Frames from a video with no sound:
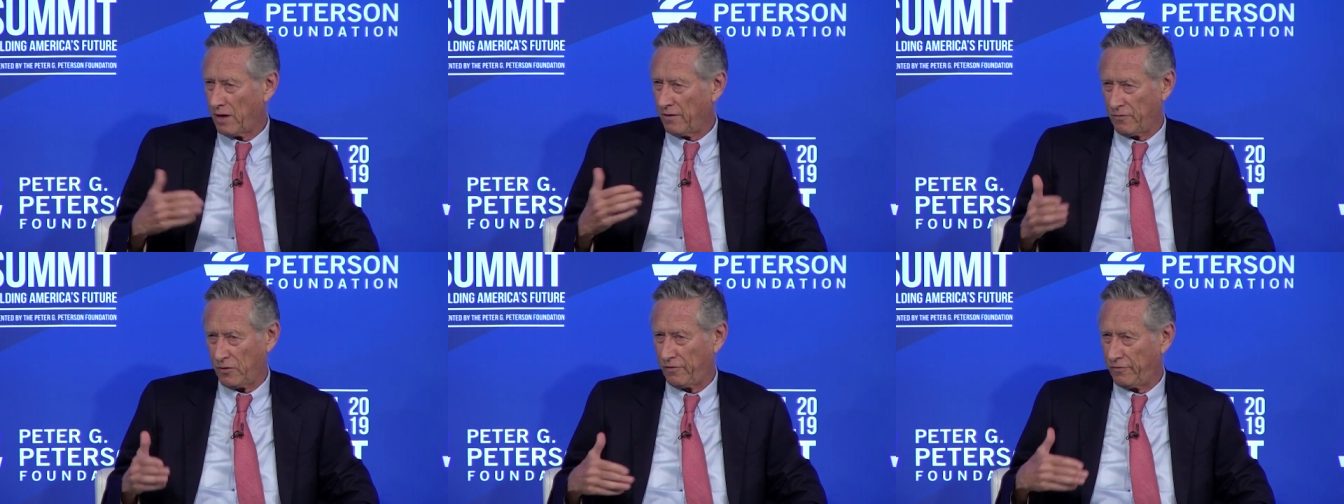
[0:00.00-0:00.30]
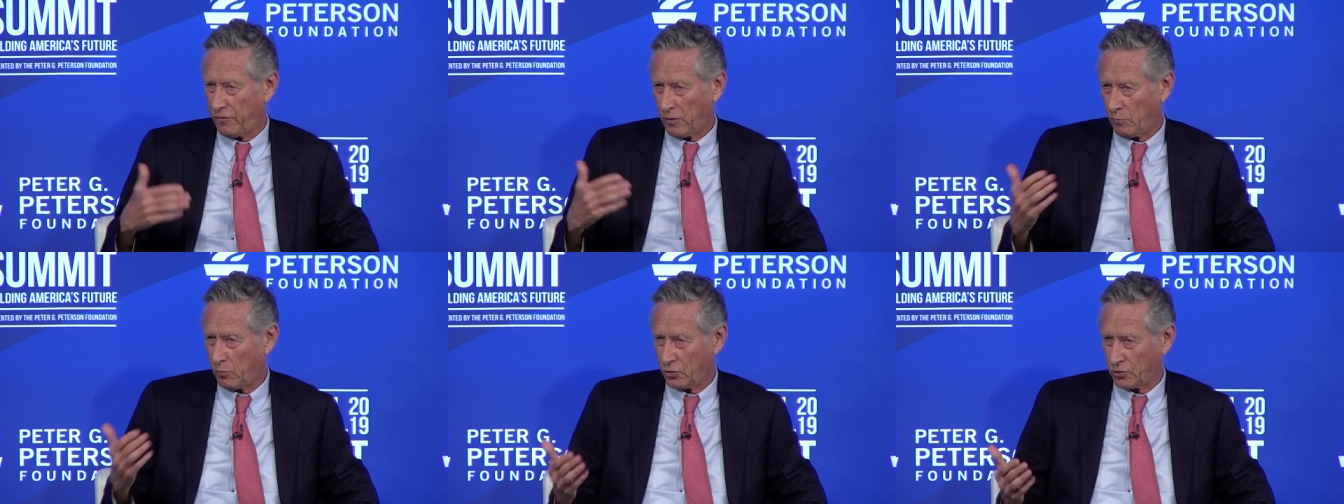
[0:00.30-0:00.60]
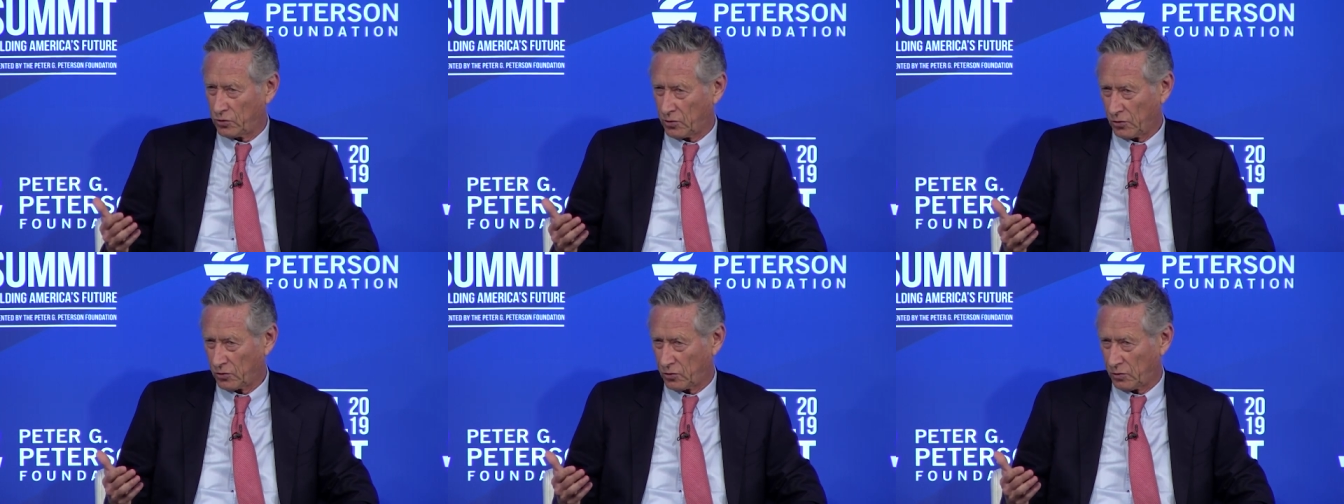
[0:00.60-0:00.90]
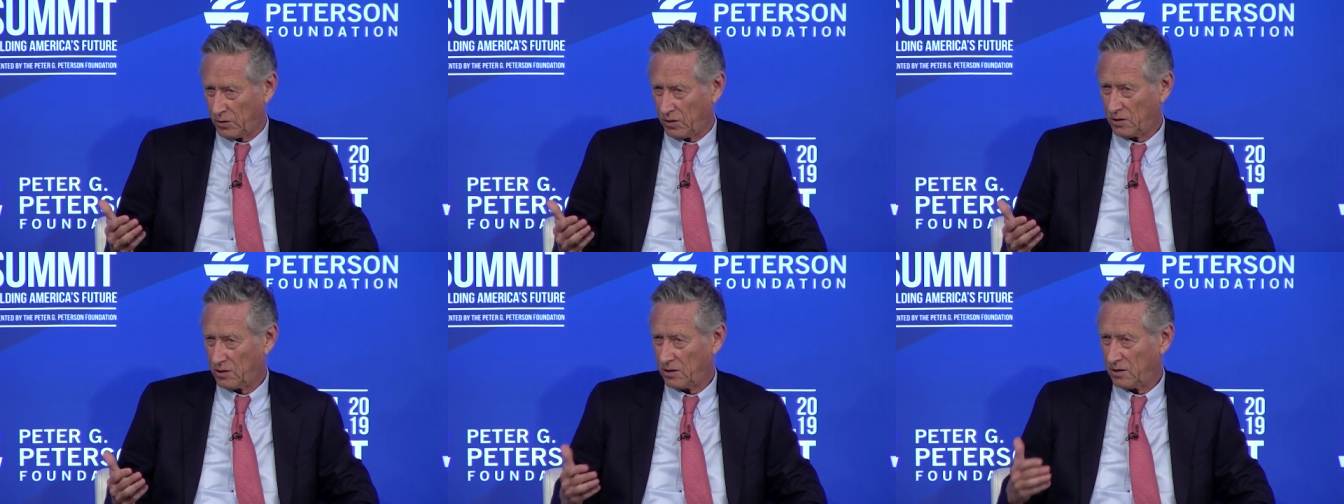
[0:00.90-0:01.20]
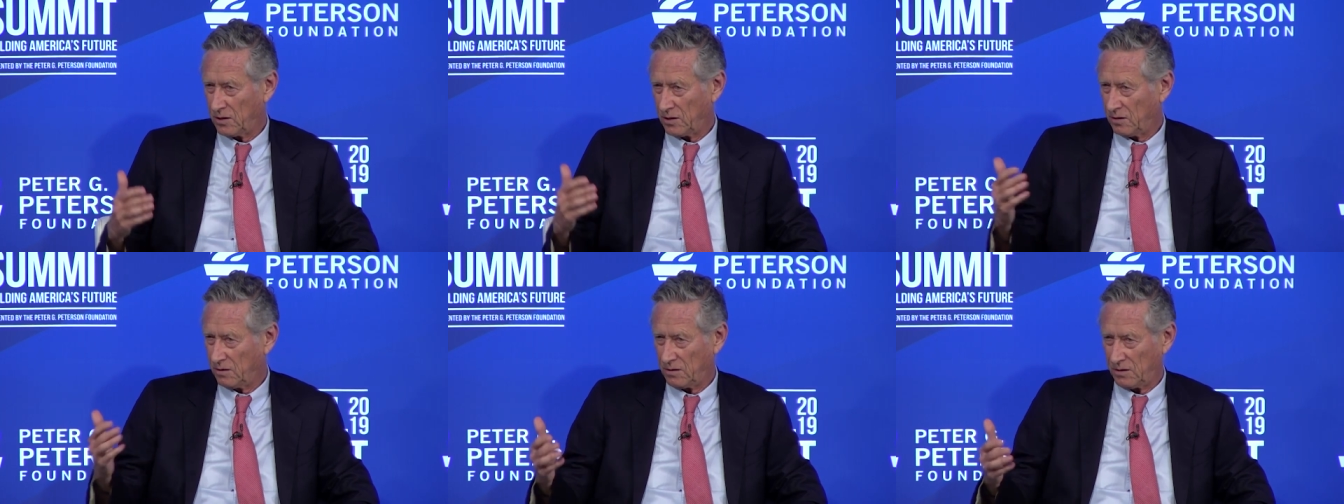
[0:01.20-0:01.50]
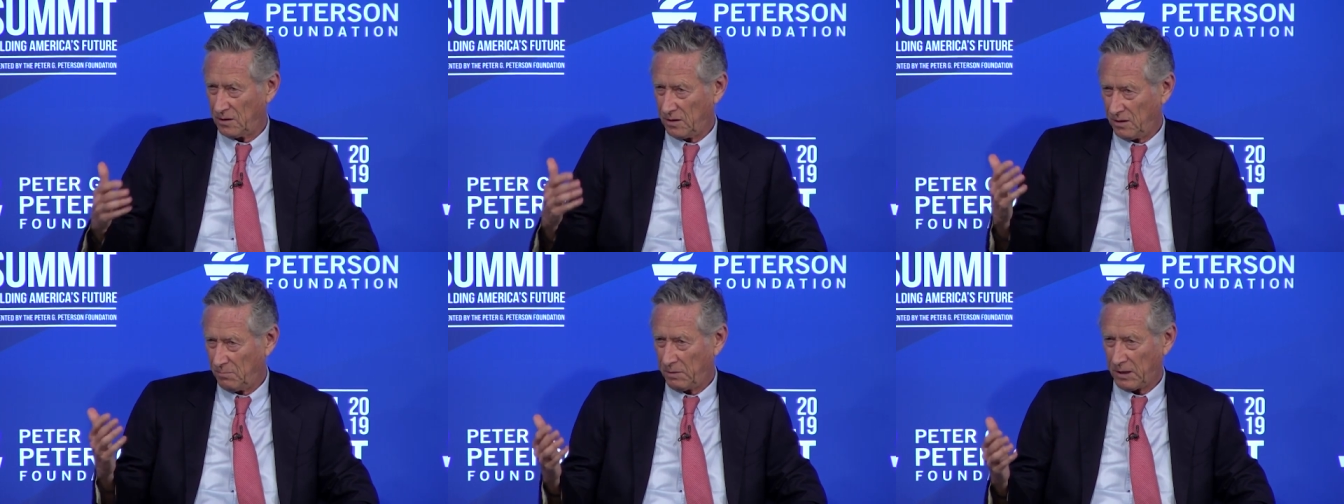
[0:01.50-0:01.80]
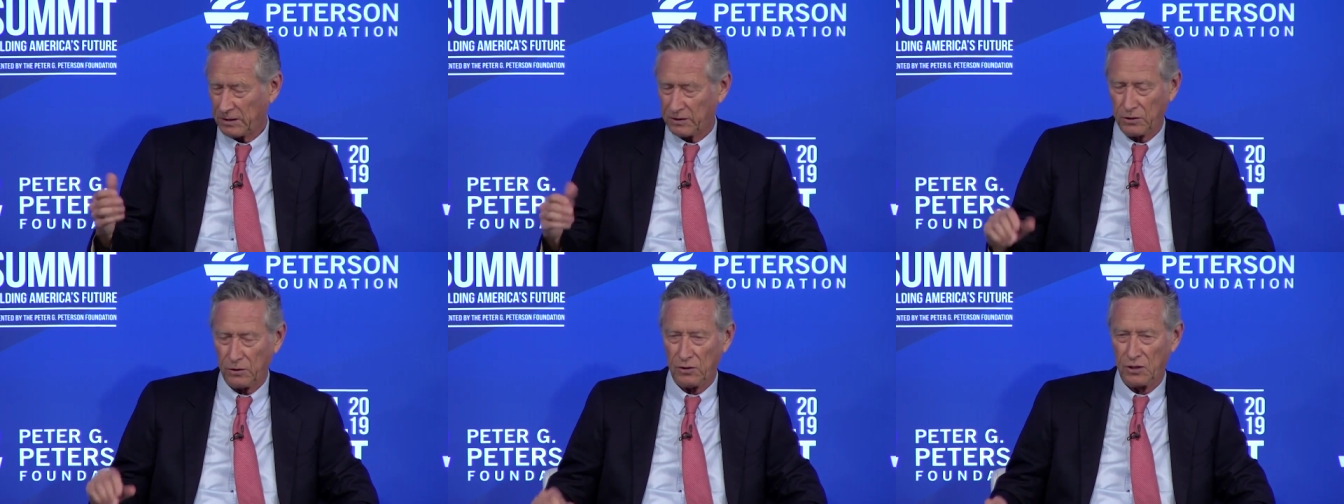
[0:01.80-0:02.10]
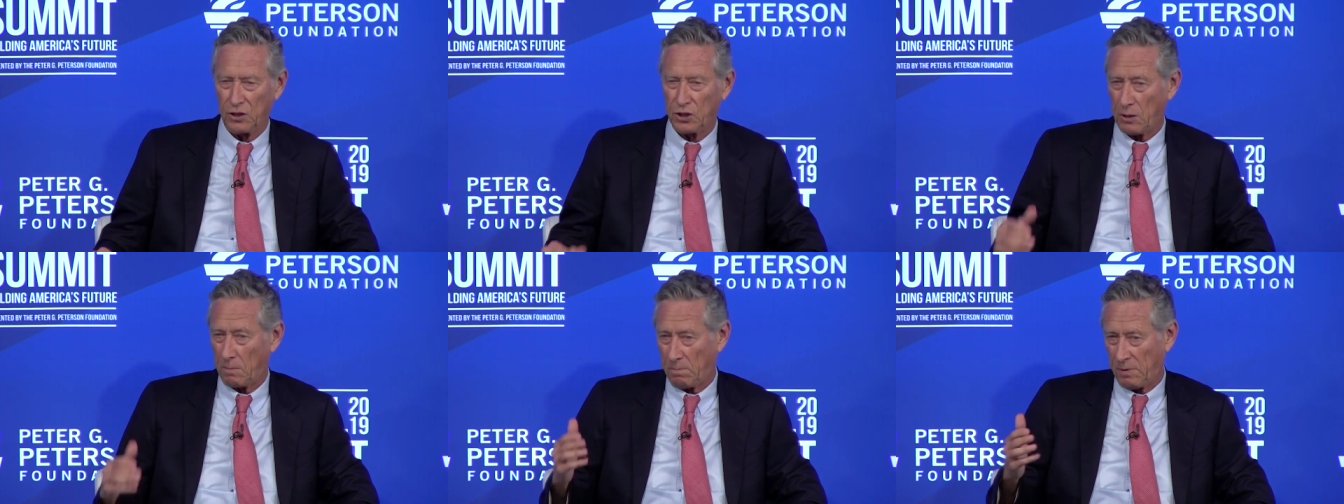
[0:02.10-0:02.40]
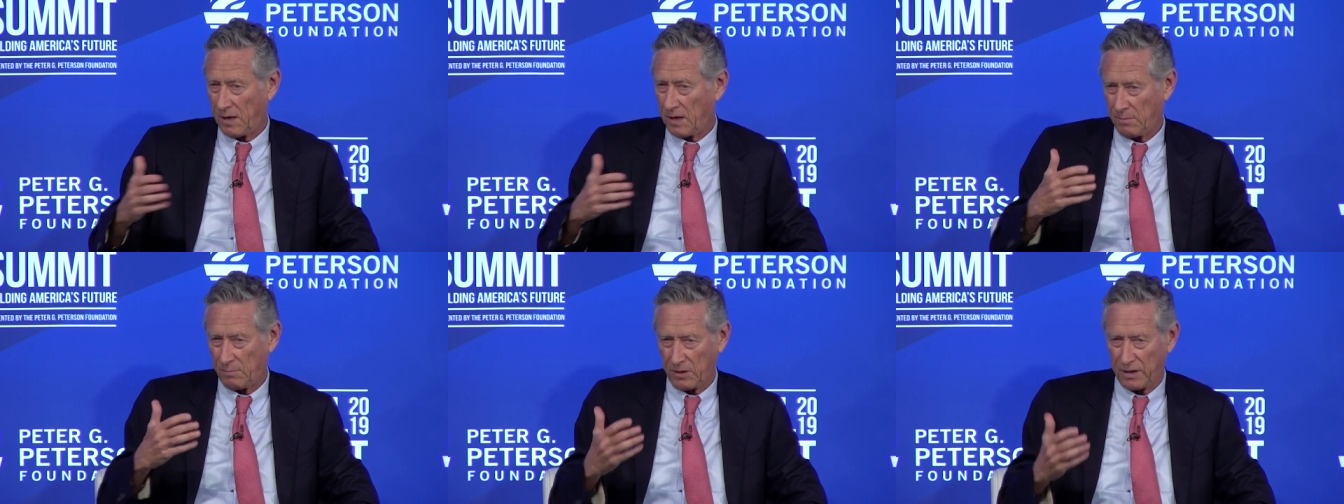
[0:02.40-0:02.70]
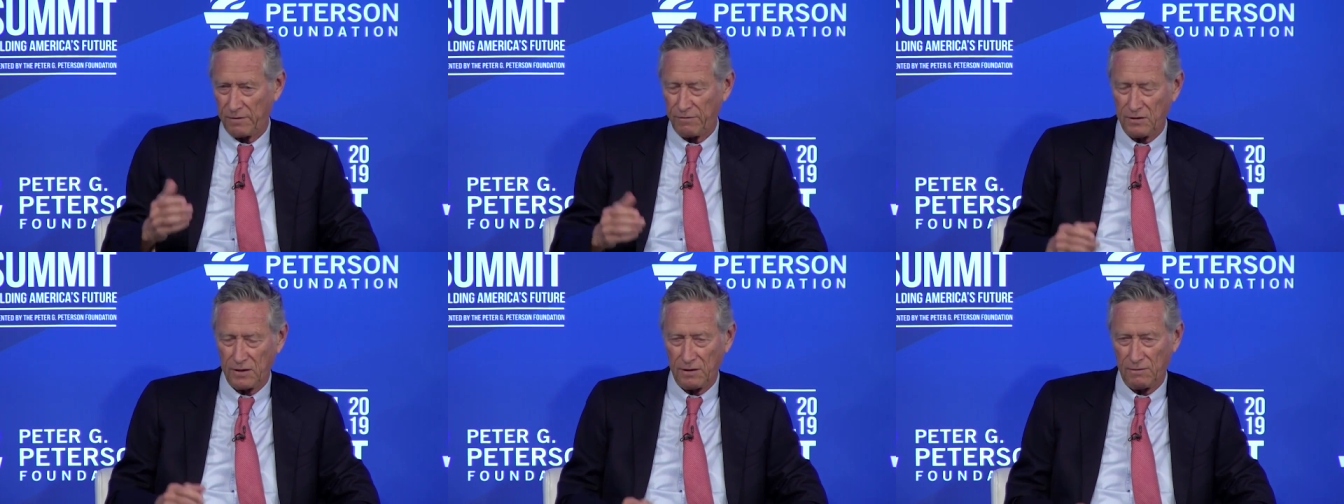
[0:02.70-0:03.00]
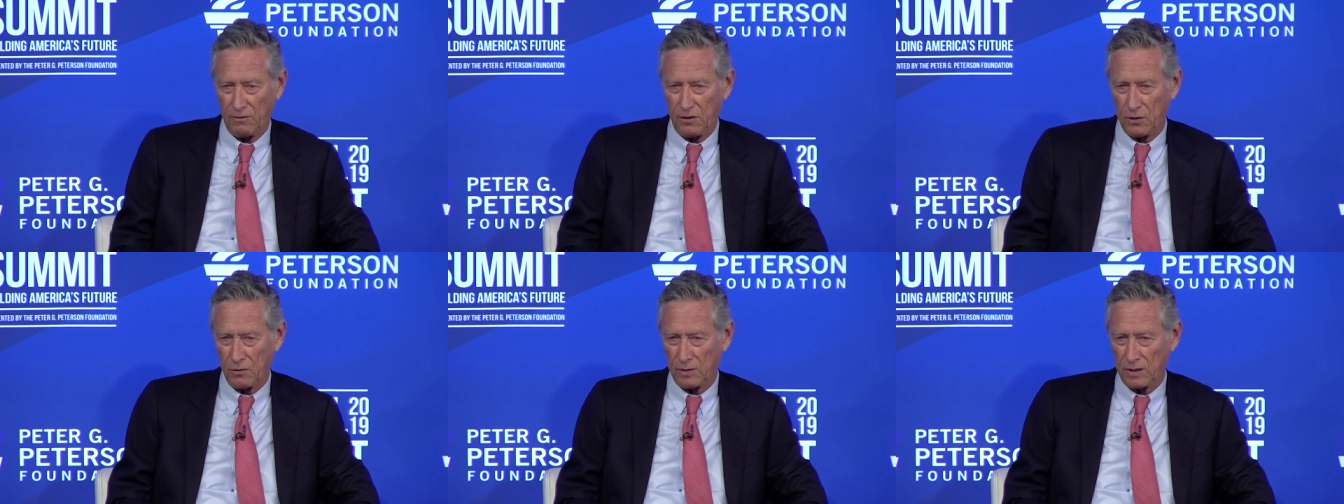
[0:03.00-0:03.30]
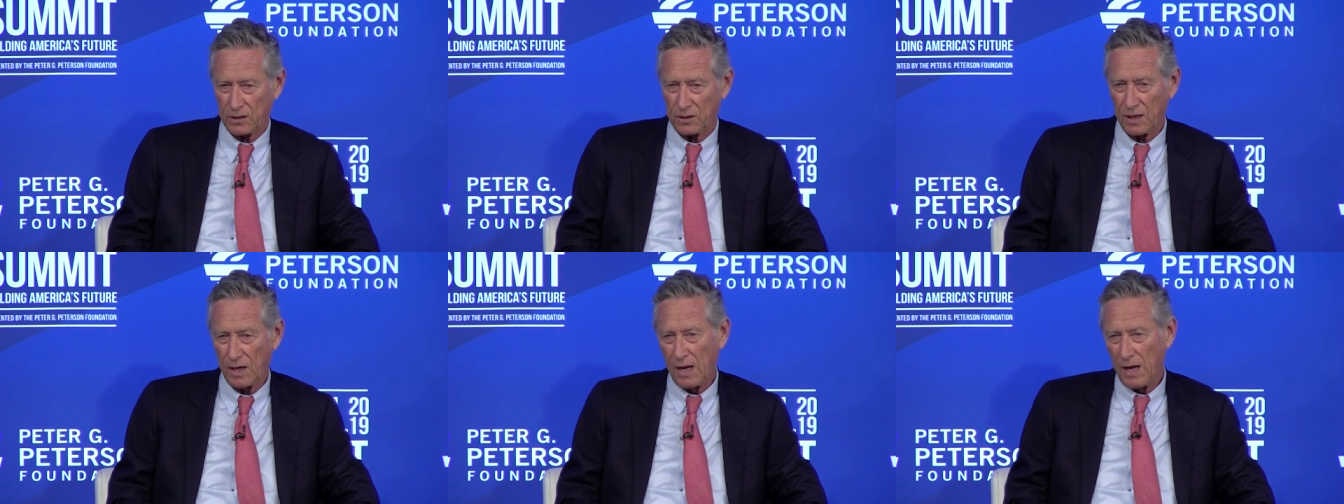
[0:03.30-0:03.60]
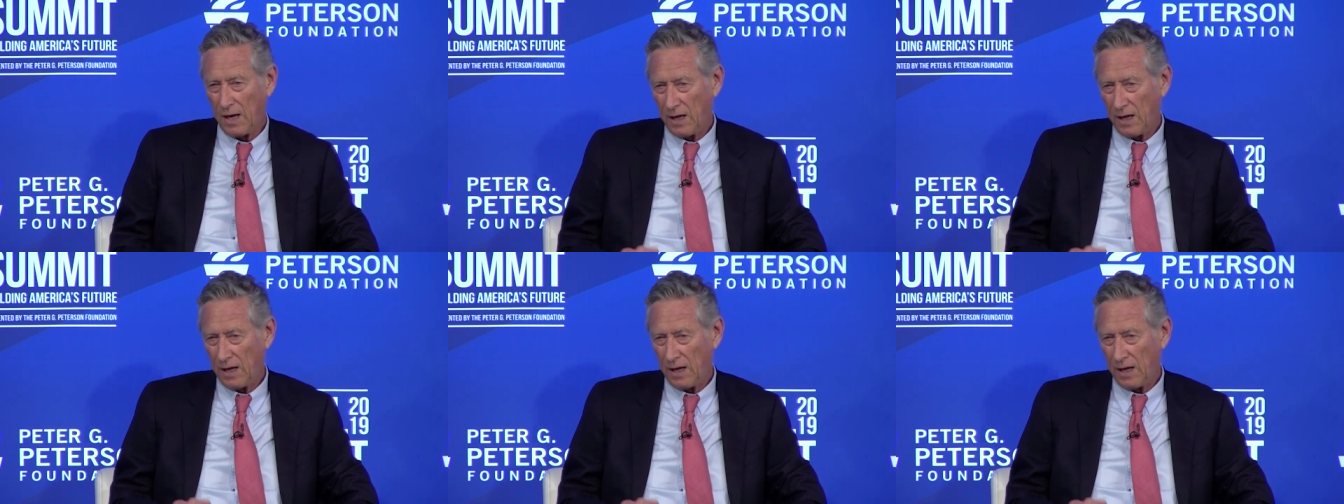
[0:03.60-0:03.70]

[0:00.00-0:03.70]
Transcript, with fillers: relevant for most countries, in particular in Japan, but I think in the US,